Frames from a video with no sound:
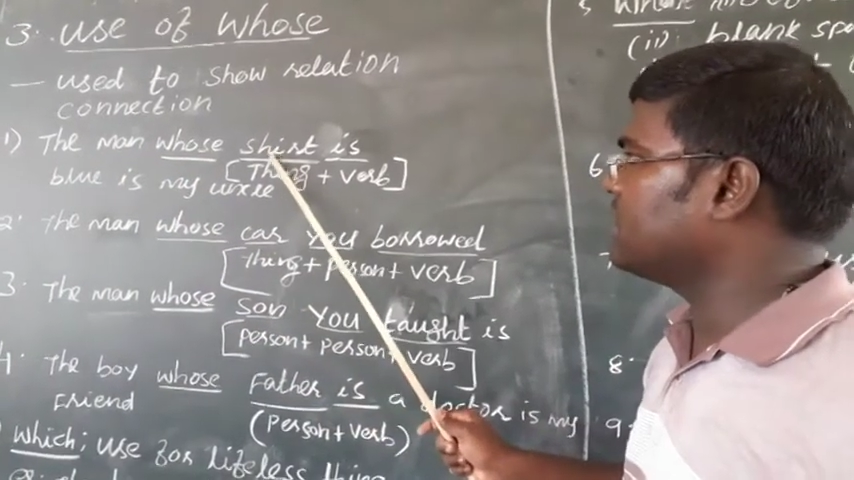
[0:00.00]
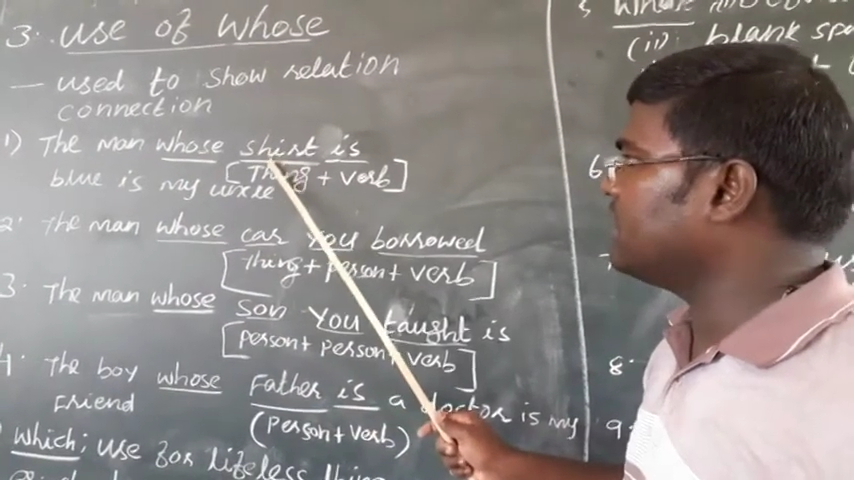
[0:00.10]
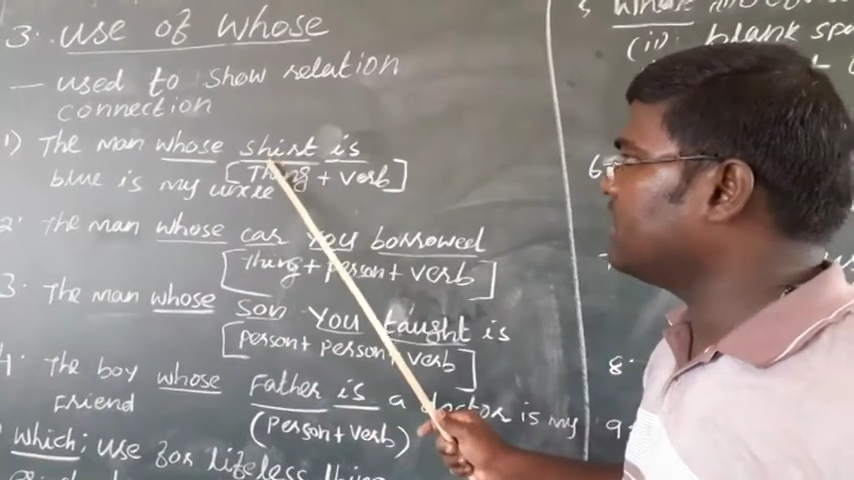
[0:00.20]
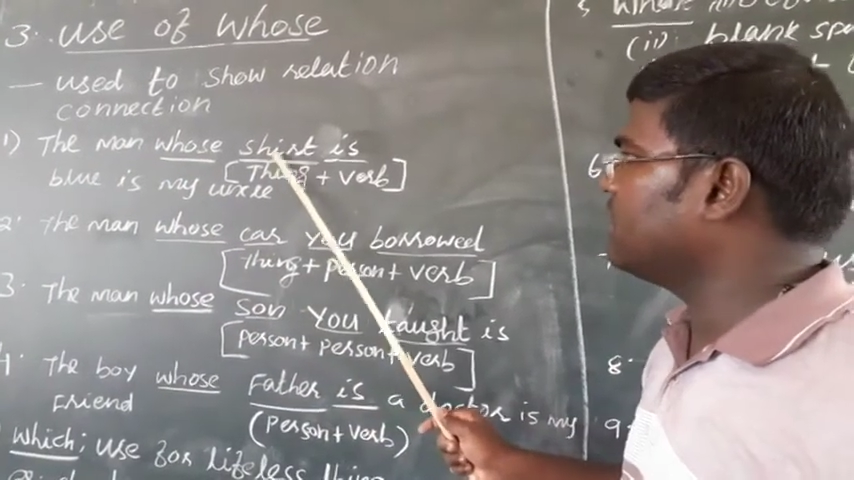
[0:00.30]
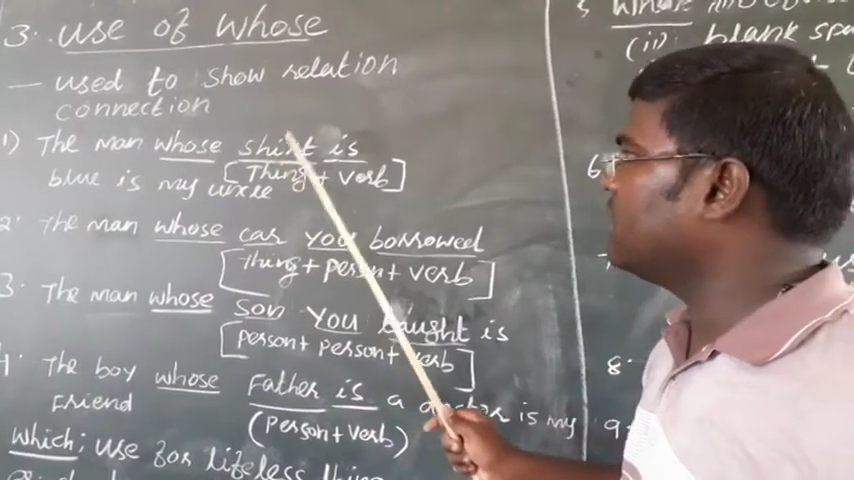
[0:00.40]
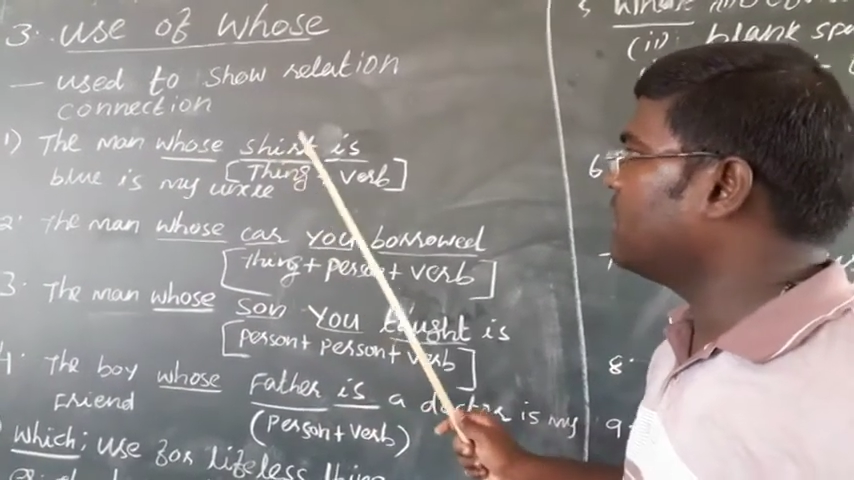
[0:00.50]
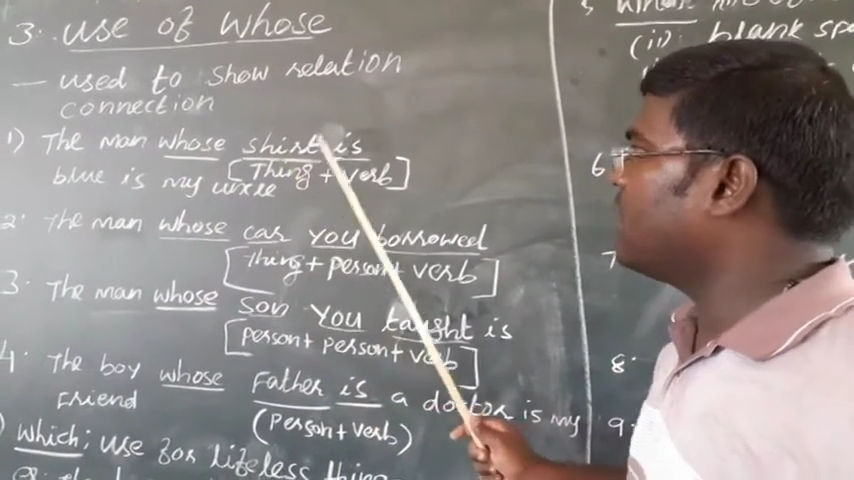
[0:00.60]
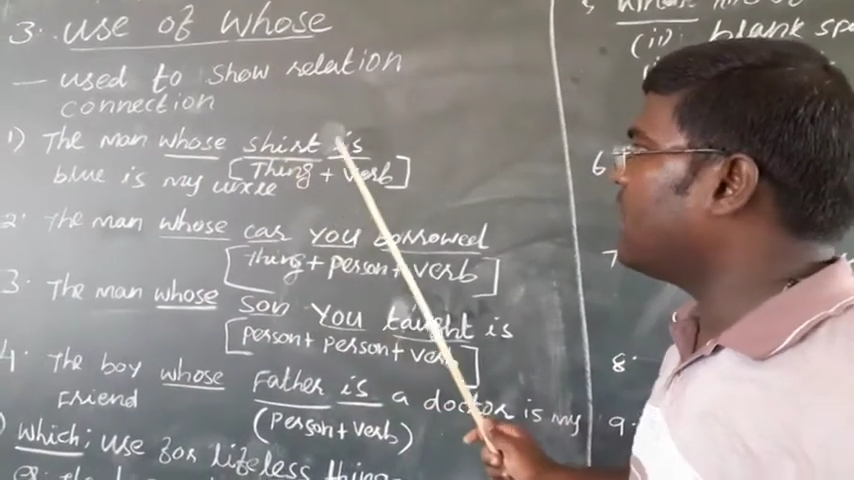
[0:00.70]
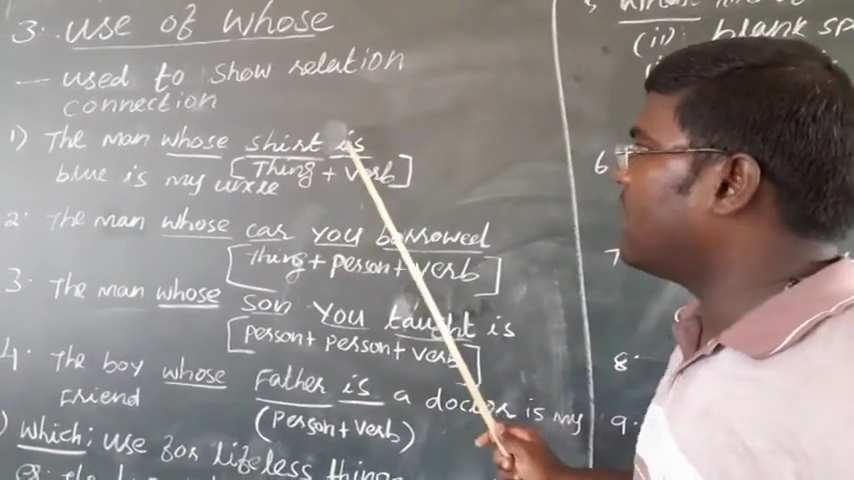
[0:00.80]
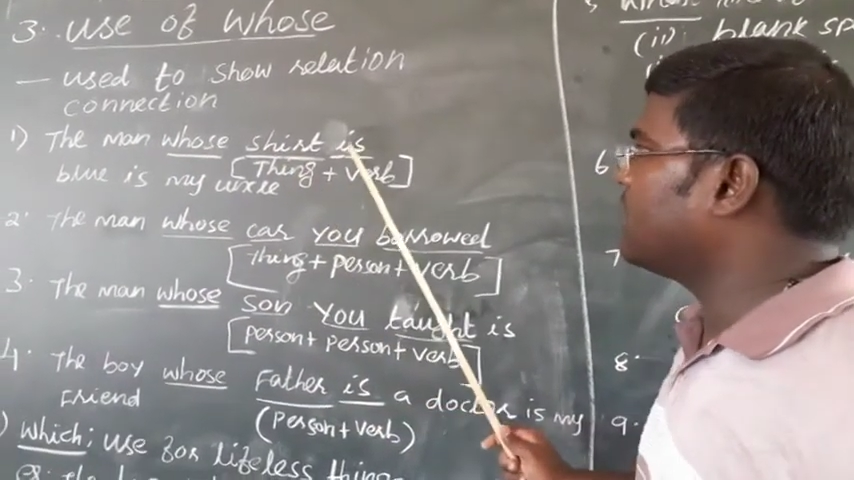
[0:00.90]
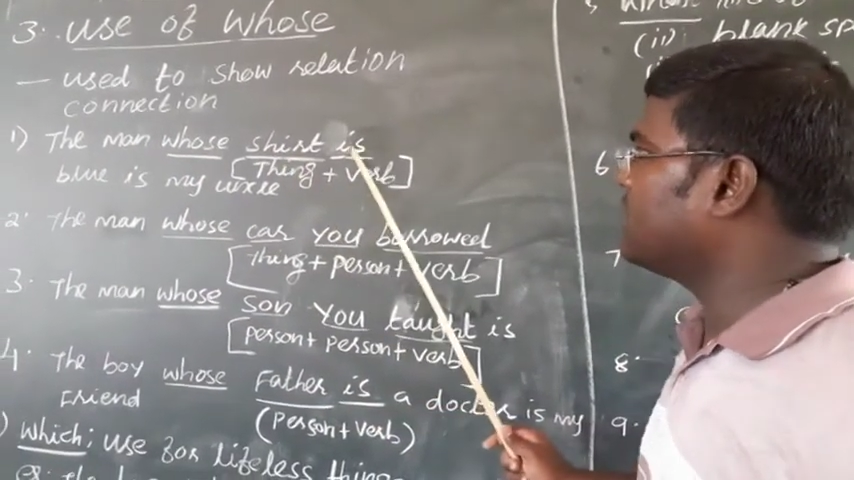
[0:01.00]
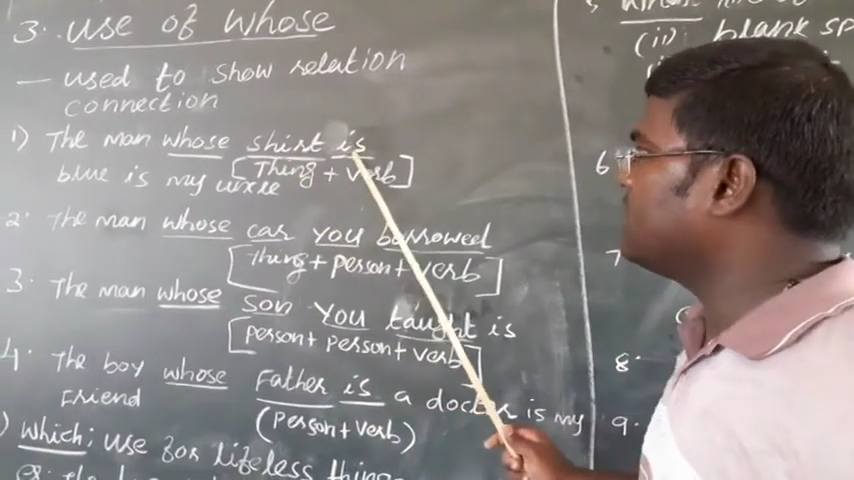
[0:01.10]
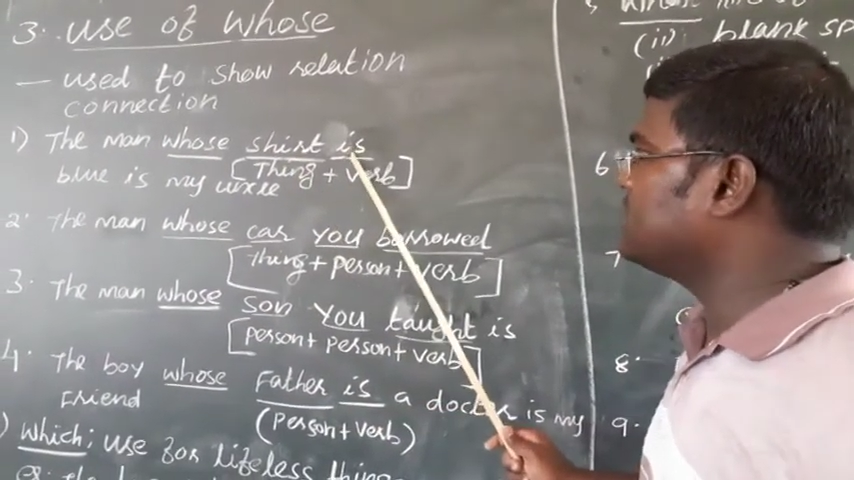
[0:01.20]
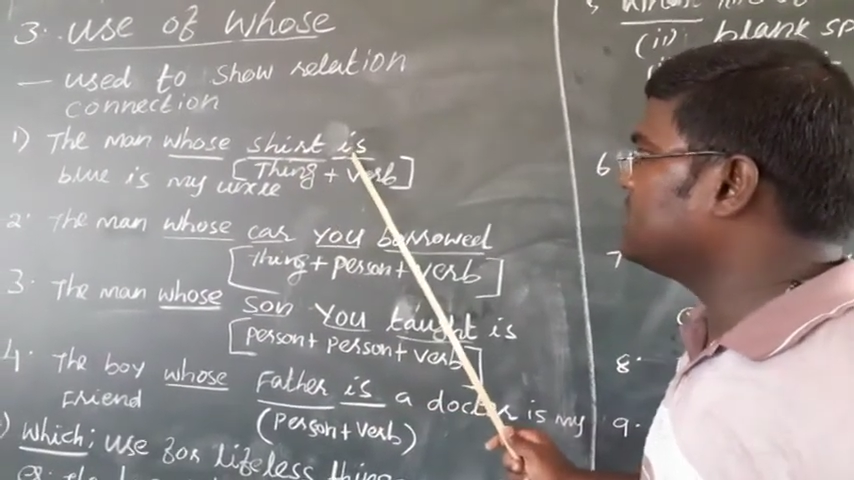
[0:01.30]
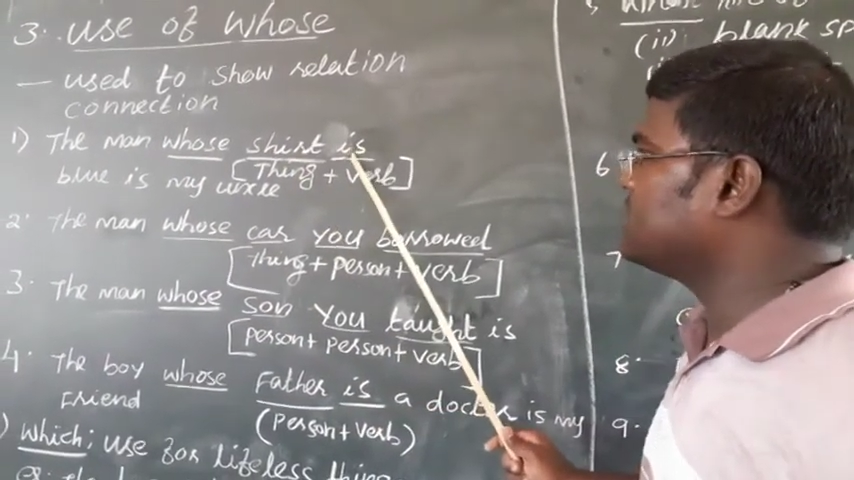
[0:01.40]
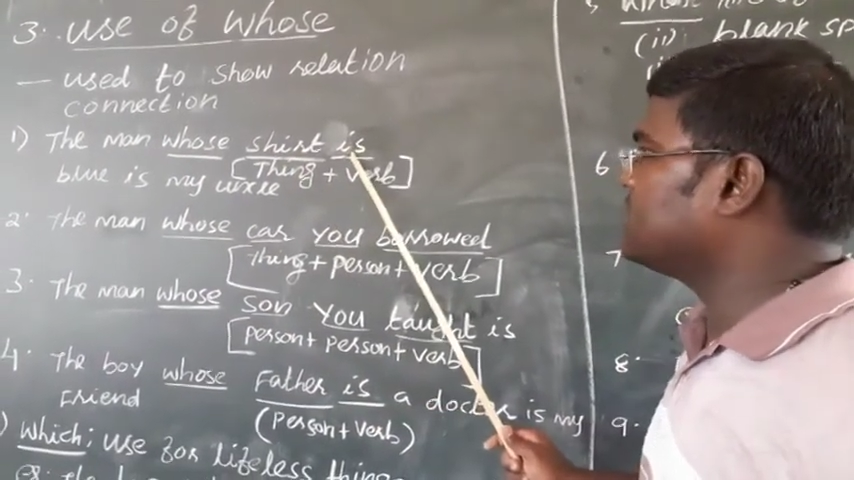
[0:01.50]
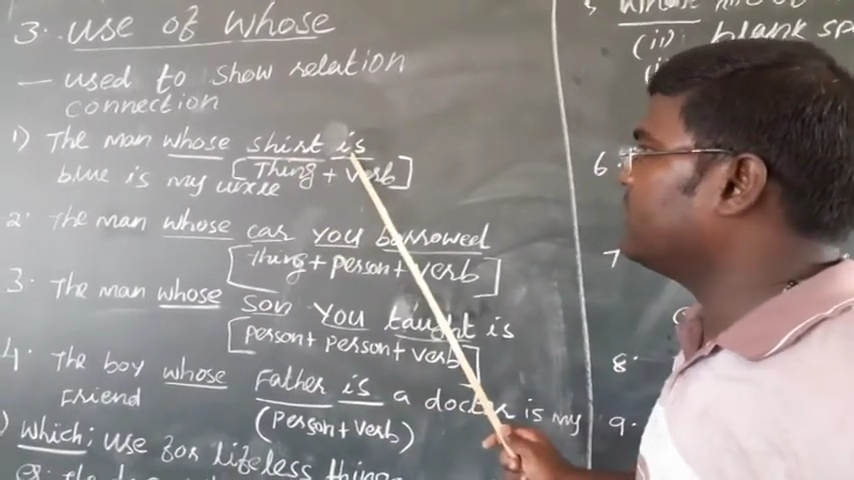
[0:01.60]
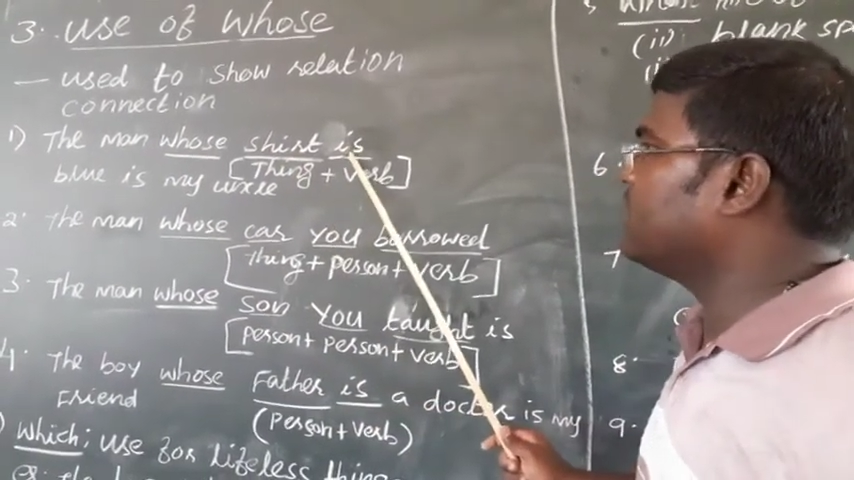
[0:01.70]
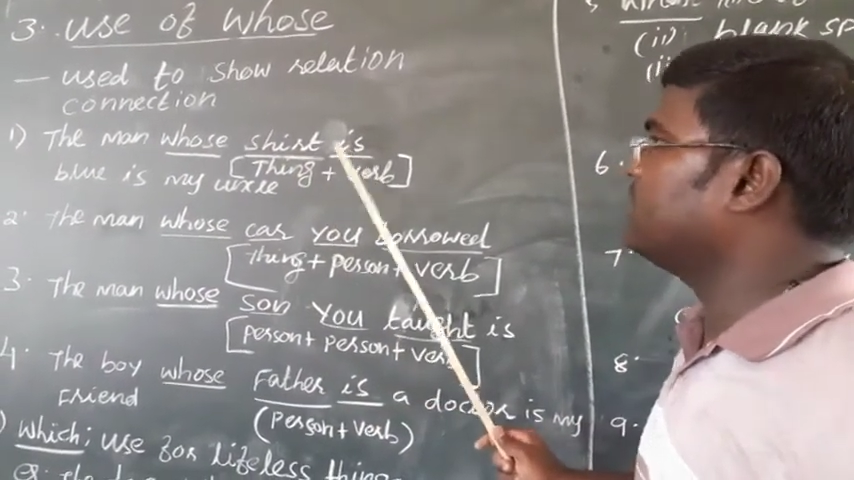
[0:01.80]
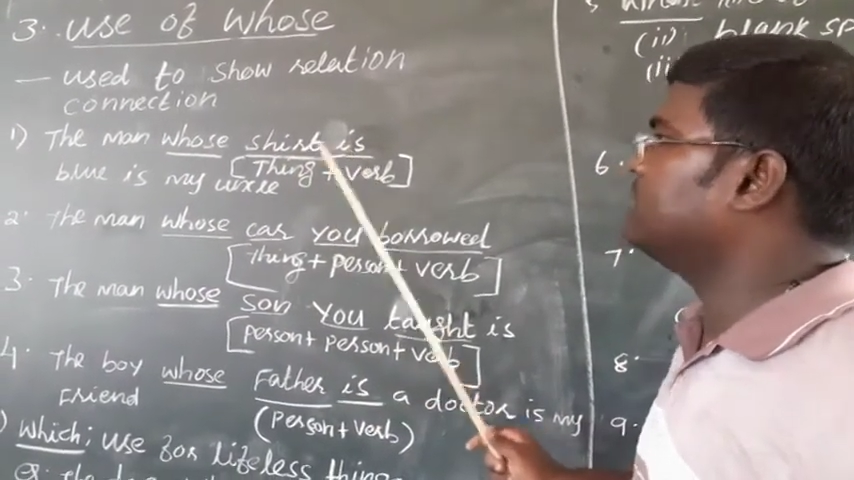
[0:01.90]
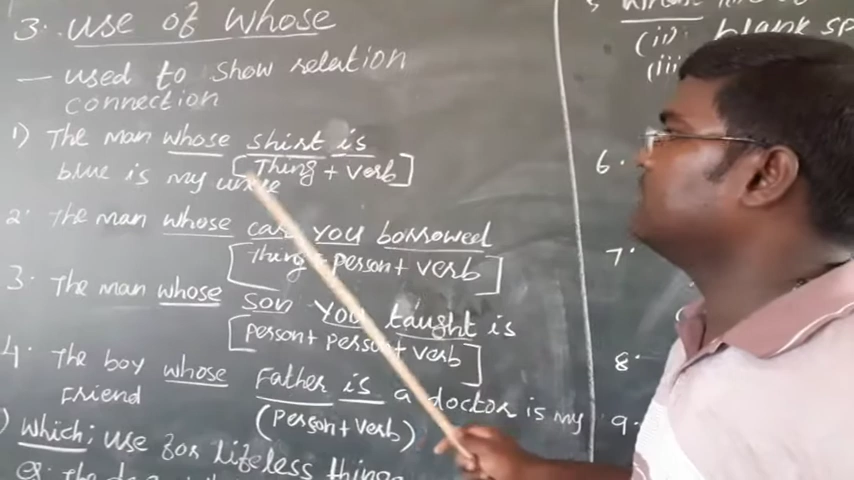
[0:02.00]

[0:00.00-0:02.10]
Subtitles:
thing and is a verb.